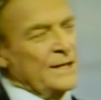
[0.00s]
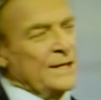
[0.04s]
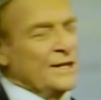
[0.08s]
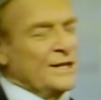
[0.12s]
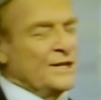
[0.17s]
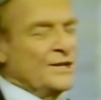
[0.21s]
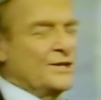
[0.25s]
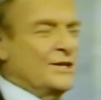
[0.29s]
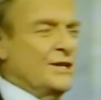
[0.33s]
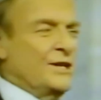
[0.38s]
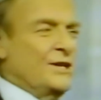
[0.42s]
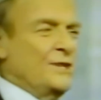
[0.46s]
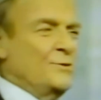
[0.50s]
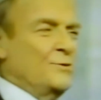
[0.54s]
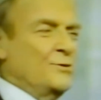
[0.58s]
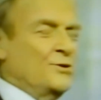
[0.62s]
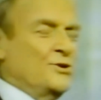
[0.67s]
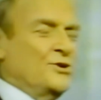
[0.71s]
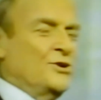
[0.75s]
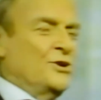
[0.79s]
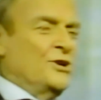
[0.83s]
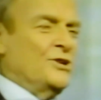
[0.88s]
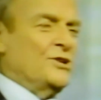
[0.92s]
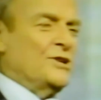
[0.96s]
You see, it
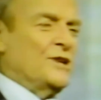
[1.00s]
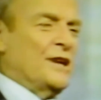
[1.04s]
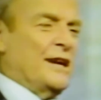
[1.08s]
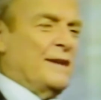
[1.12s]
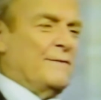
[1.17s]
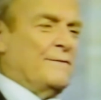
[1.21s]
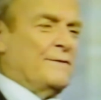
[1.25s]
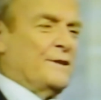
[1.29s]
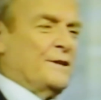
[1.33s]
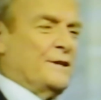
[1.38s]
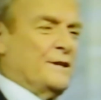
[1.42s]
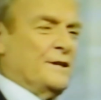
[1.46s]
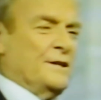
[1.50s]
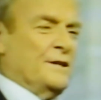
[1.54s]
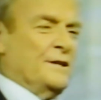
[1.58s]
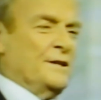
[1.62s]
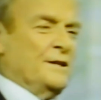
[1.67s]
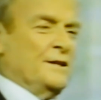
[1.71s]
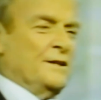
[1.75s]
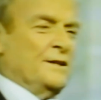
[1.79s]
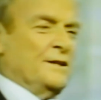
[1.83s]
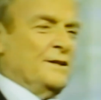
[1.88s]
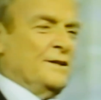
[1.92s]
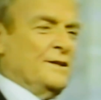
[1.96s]
was just after
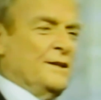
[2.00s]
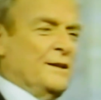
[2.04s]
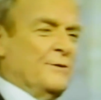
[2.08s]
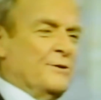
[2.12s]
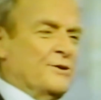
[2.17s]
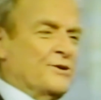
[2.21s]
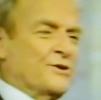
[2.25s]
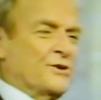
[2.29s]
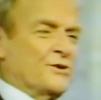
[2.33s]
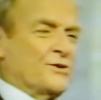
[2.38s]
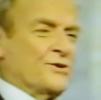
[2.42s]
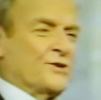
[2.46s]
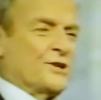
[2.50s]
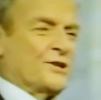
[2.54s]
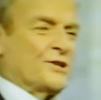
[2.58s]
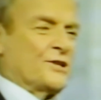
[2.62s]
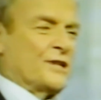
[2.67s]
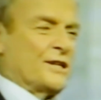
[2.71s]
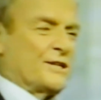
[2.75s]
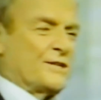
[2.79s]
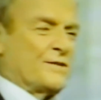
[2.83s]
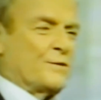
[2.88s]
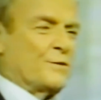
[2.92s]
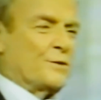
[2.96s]
they were so
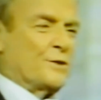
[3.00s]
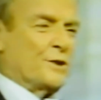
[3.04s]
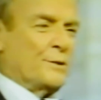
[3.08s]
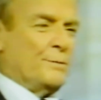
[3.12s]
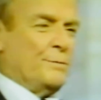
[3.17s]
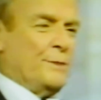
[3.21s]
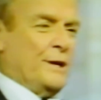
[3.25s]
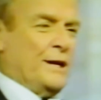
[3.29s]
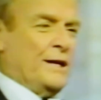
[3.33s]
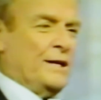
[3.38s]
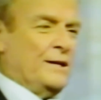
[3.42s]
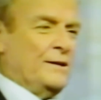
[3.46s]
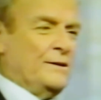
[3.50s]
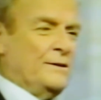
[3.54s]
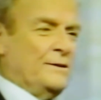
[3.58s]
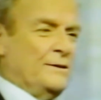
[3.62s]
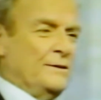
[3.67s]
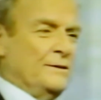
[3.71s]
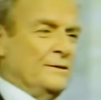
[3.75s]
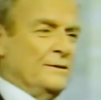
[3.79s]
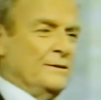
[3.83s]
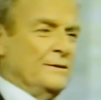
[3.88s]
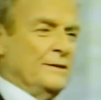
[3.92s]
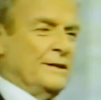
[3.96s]
successful with Apollo.
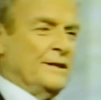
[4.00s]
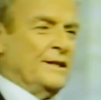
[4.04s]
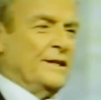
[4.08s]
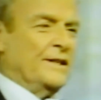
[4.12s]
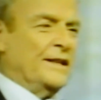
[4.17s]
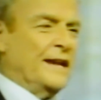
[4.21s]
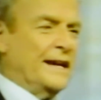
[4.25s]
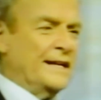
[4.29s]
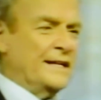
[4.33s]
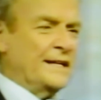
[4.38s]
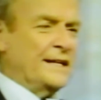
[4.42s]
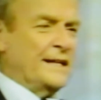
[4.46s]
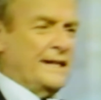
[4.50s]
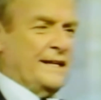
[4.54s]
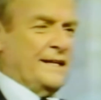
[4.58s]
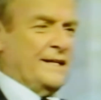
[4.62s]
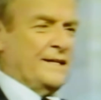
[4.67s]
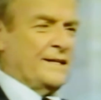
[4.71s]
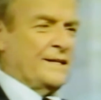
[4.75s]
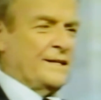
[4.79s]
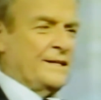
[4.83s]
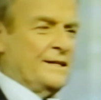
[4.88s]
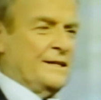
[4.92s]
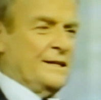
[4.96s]
And in that
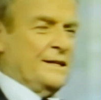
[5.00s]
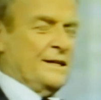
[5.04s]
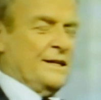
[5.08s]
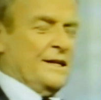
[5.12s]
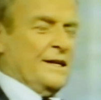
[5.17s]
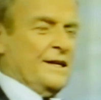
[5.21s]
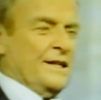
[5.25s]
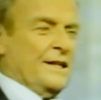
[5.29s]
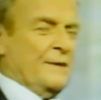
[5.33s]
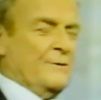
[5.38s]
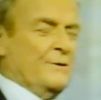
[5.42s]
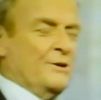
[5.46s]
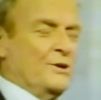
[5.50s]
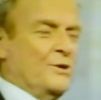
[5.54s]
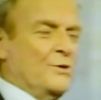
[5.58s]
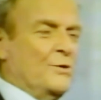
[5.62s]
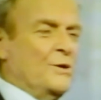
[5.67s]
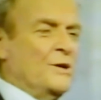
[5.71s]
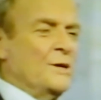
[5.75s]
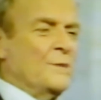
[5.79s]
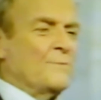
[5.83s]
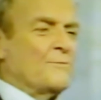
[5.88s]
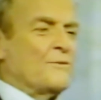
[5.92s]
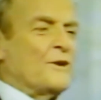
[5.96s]
case, they were
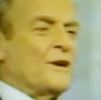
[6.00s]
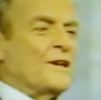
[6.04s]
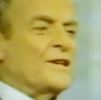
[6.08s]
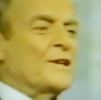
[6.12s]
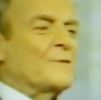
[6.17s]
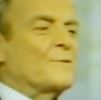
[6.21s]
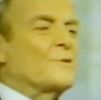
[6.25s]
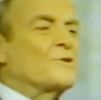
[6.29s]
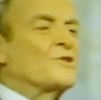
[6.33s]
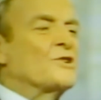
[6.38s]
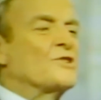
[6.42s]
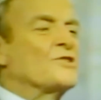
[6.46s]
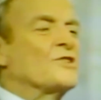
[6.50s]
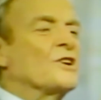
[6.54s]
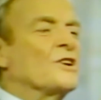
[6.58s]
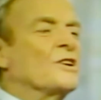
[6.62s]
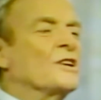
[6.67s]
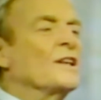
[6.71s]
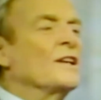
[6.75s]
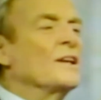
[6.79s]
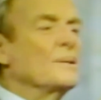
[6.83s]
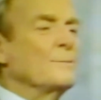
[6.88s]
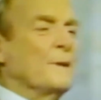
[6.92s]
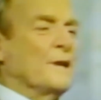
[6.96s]
doing a project which was just a
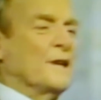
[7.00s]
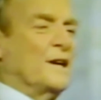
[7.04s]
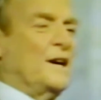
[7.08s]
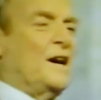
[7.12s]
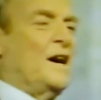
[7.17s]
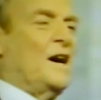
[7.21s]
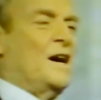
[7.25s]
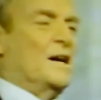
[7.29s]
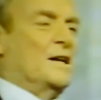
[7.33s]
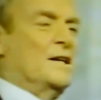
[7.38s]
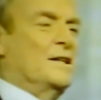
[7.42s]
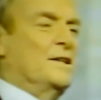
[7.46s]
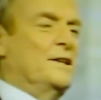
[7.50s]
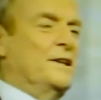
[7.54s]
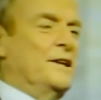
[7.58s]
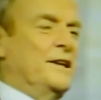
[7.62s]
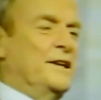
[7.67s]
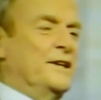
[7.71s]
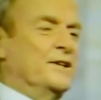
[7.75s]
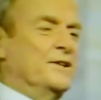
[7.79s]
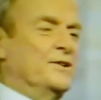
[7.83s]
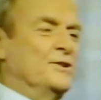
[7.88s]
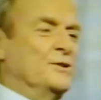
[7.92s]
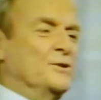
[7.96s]
little bit harder than
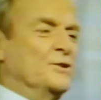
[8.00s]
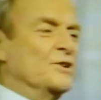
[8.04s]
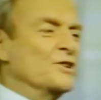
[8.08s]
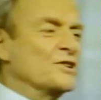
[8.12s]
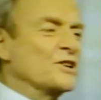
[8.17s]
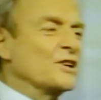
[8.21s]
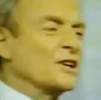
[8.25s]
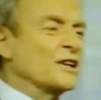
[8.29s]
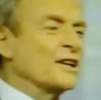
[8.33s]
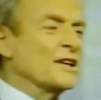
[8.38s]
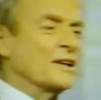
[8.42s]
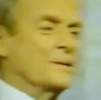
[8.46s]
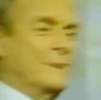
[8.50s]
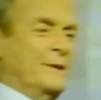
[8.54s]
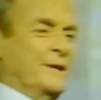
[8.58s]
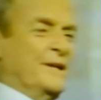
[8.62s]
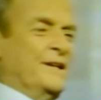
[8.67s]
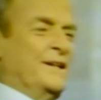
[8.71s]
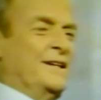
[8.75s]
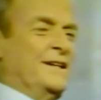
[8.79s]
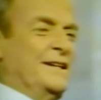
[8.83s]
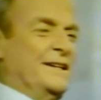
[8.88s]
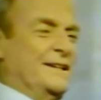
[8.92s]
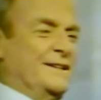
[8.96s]
they could do, just a little bit
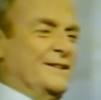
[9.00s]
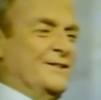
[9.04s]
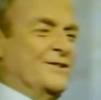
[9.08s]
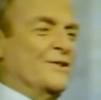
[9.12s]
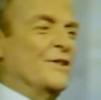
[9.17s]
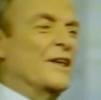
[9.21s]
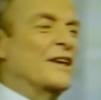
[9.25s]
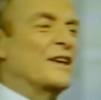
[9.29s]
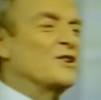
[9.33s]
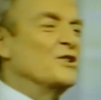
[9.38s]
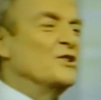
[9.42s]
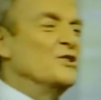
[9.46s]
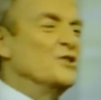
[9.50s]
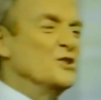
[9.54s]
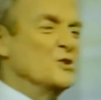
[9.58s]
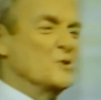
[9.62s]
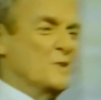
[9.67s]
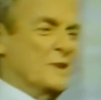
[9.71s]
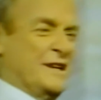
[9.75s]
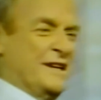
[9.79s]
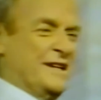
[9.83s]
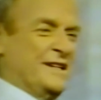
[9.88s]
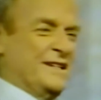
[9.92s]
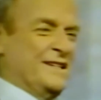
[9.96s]
harder, so they could
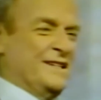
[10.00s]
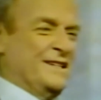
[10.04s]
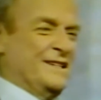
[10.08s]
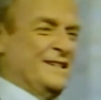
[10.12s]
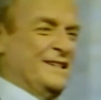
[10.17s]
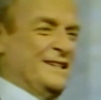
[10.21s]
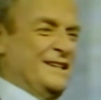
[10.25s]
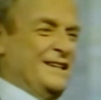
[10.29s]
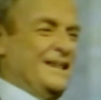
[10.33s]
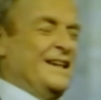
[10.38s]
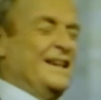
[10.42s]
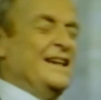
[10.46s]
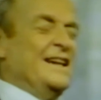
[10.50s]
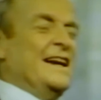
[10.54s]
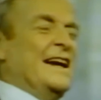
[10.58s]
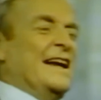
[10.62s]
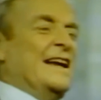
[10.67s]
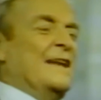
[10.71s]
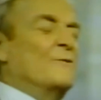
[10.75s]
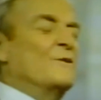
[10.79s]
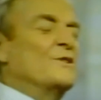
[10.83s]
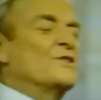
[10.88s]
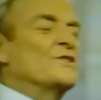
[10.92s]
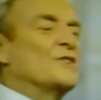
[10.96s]
do it.
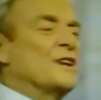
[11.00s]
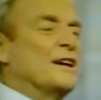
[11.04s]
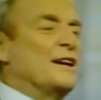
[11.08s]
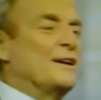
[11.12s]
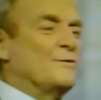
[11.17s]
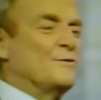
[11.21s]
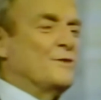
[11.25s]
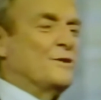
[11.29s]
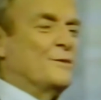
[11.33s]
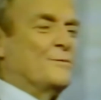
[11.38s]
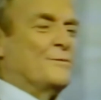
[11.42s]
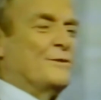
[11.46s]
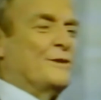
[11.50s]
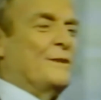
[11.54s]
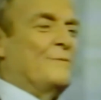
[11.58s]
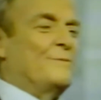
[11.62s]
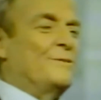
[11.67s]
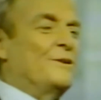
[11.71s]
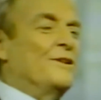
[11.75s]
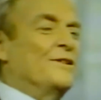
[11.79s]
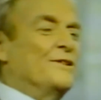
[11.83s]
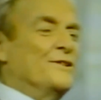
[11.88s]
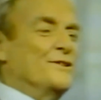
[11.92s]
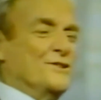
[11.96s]
And they would solve one problem.
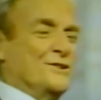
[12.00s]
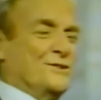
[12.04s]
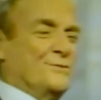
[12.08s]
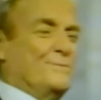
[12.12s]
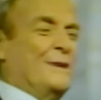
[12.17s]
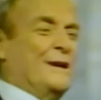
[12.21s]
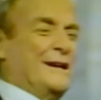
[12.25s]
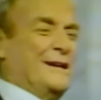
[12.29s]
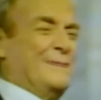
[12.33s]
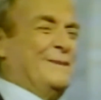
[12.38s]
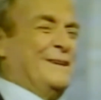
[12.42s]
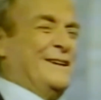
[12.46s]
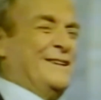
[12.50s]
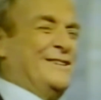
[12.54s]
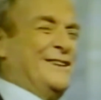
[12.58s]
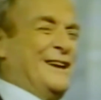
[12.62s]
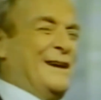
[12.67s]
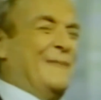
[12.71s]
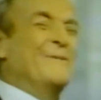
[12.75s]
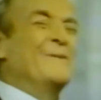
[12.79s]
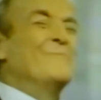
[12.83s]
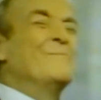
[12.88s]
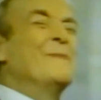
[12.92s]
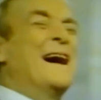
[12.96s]
No, this is my imagination.
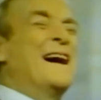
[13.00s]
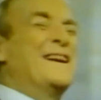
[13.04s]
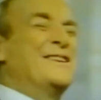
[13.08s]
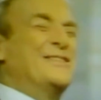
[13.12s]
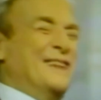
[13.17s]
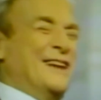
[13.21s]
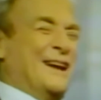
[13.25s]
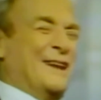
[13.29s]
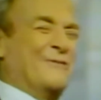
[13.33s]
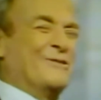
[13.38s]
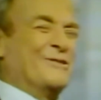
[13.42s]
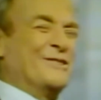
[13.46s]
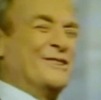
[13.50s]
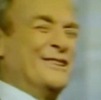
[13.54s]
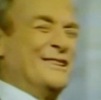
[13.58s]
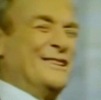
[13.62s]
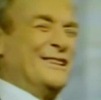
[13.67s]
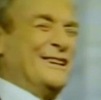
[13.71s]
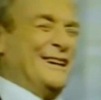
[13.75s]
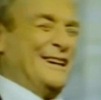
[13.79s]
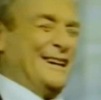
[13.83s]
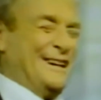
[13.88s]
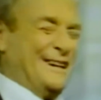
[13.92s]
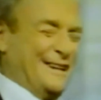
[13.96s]
I'm imagining. I wasn't
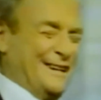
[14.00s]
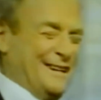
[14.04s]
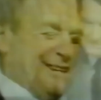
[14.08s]
there.